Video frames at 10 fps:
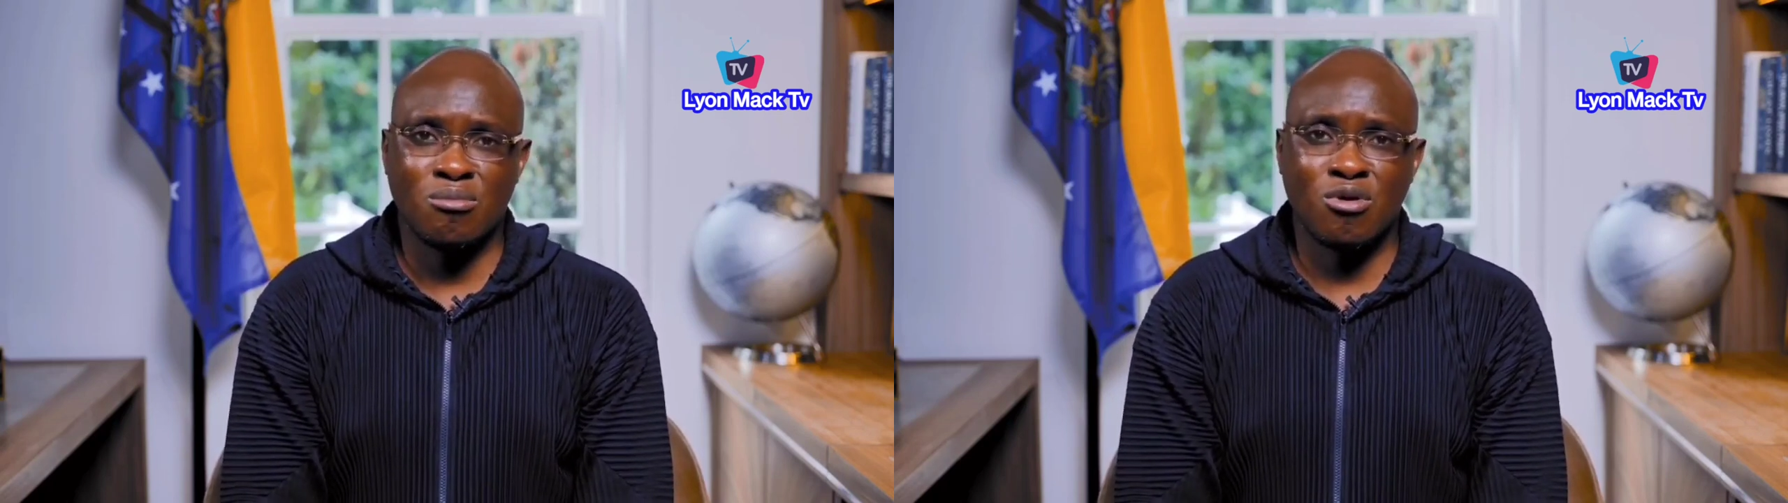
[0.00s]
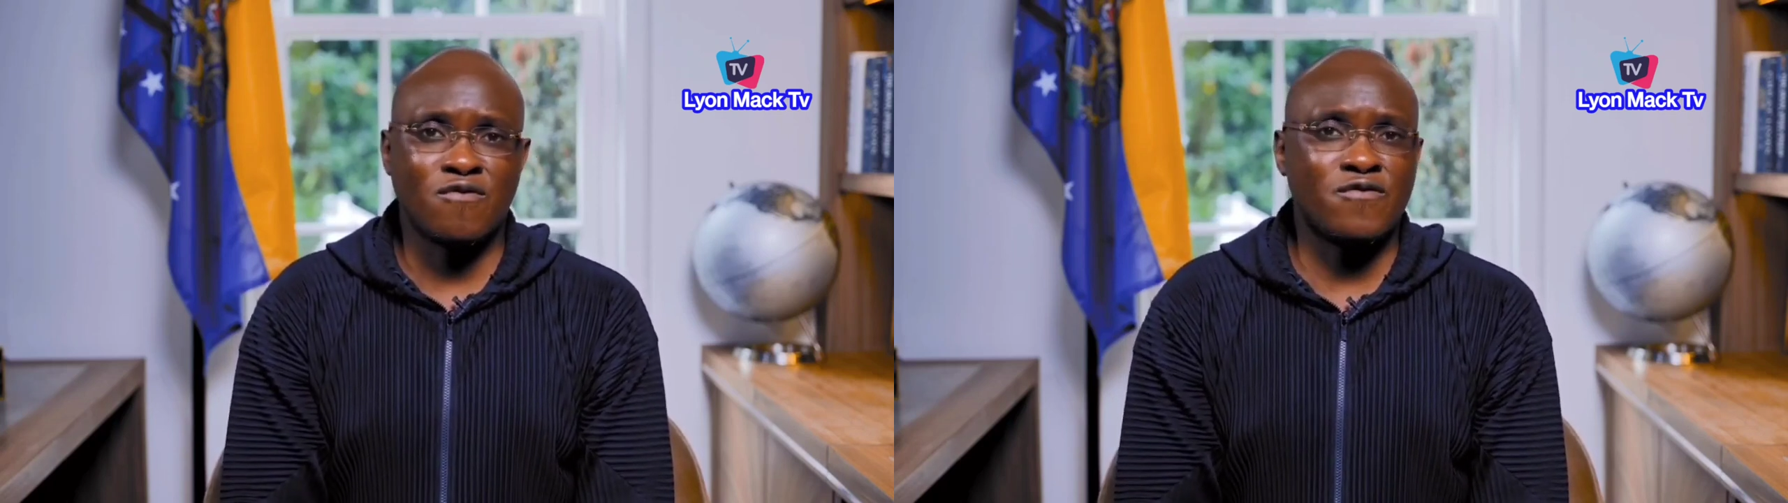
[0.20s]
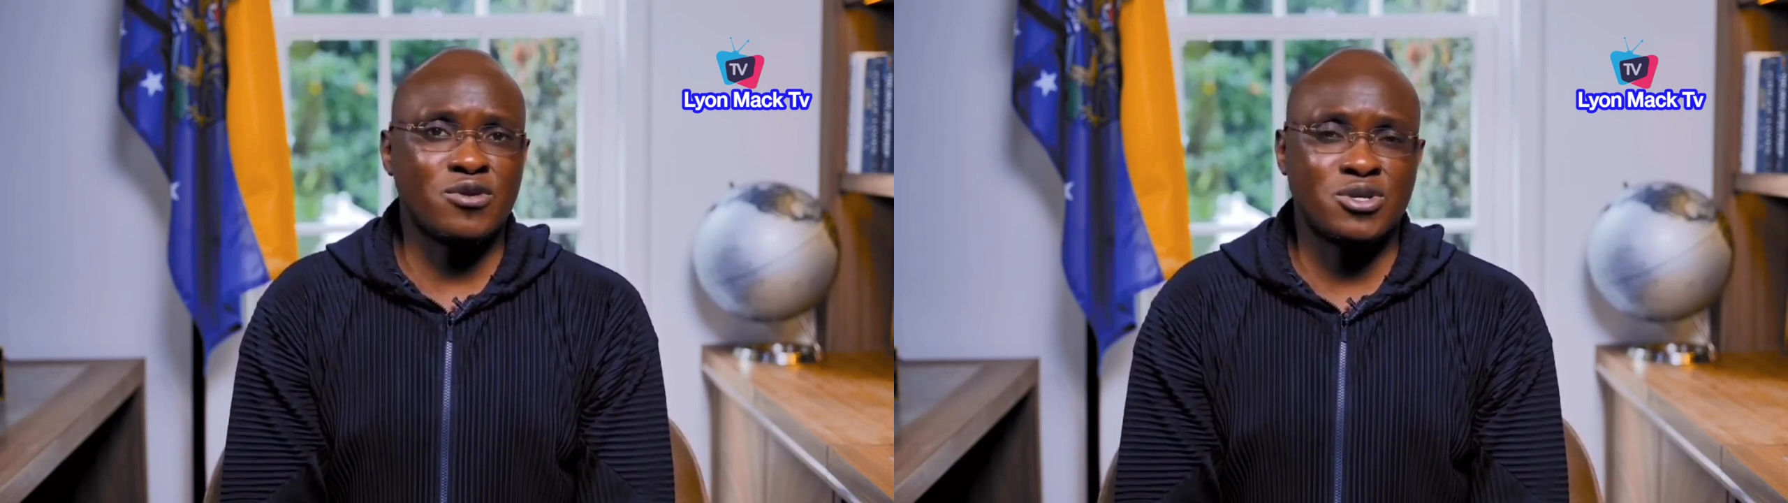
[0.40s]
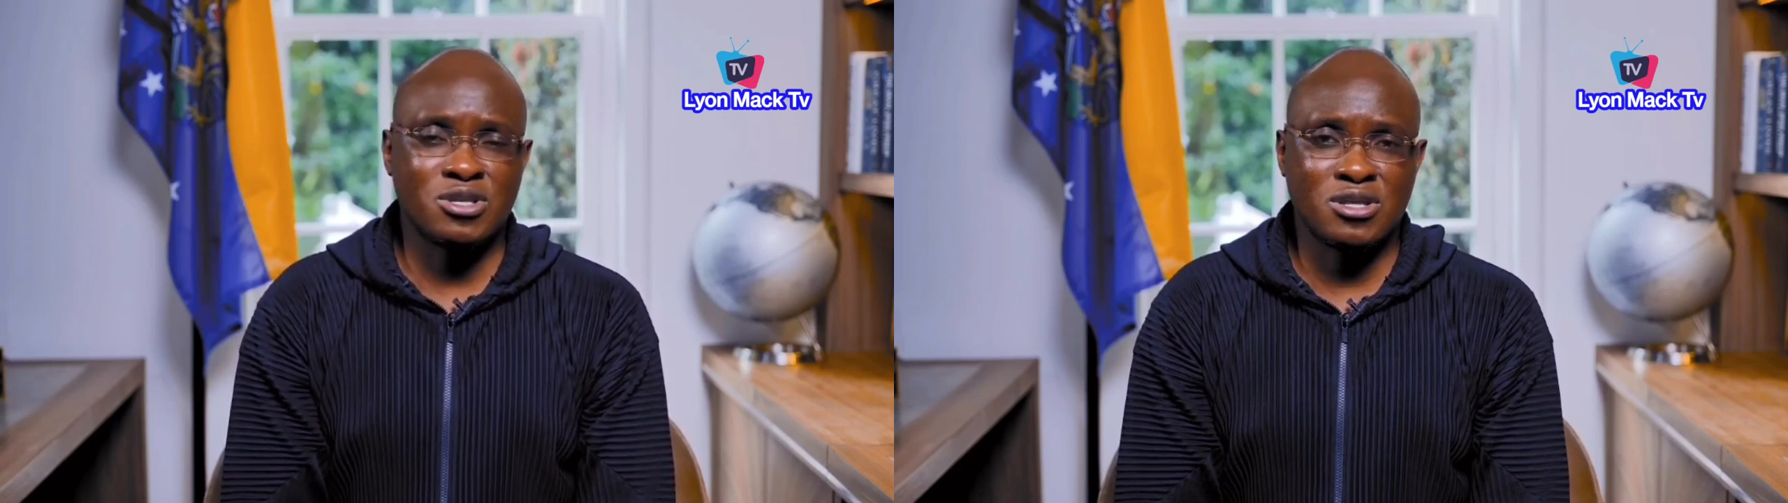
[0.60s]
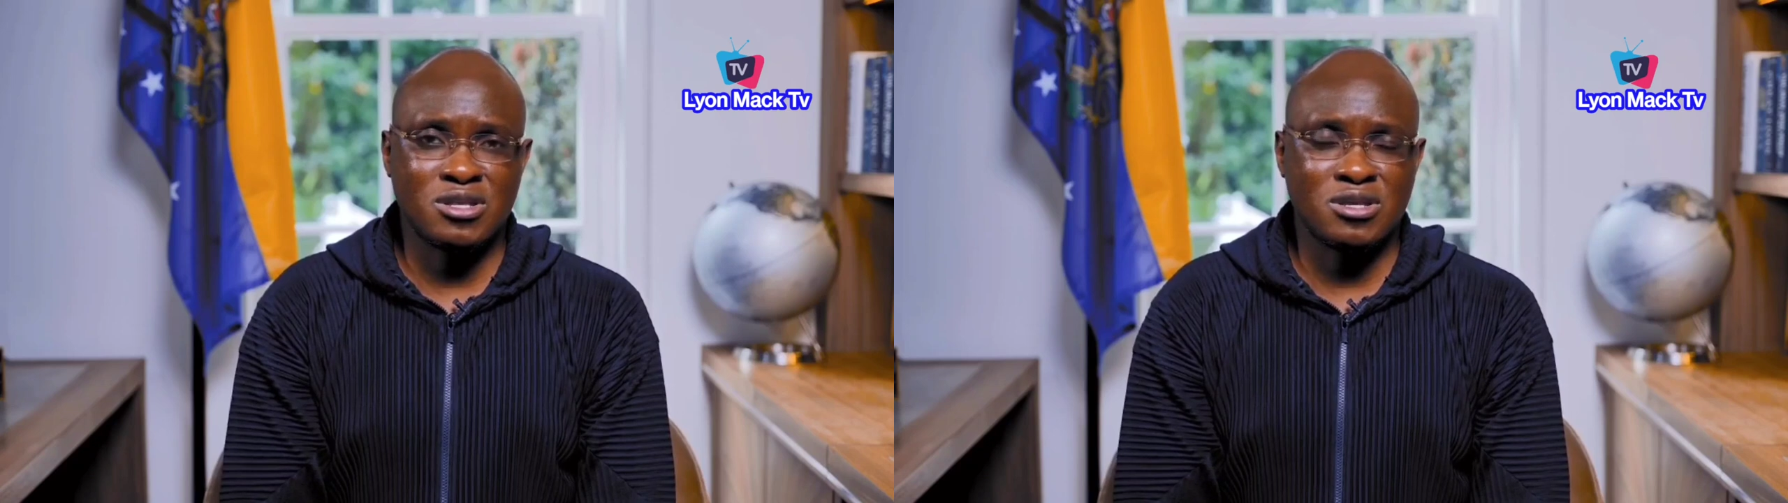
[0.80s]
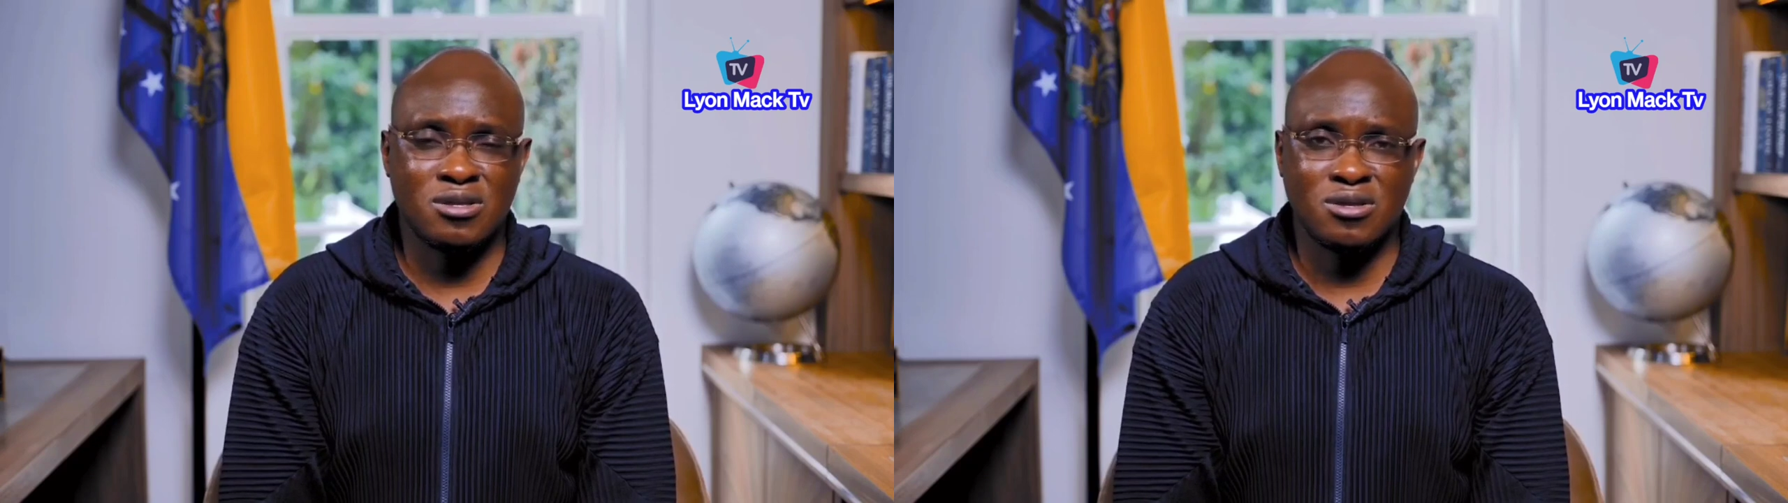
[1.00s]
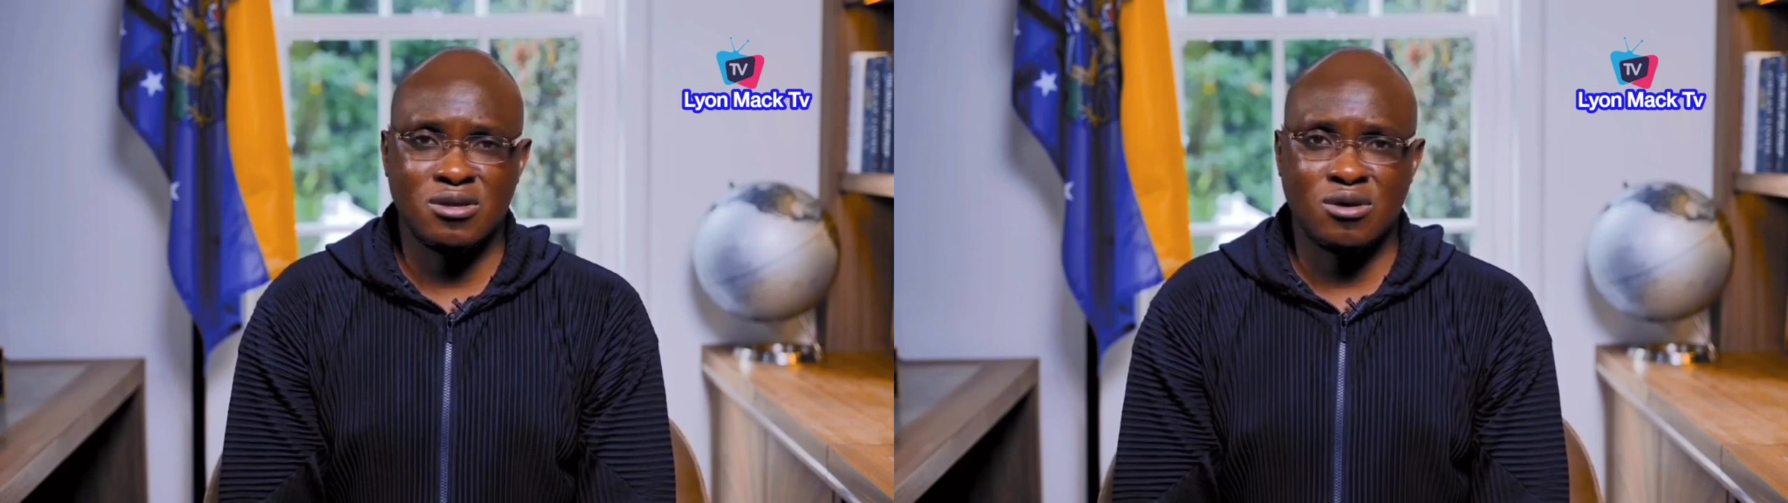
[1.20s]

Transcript: but unfortunately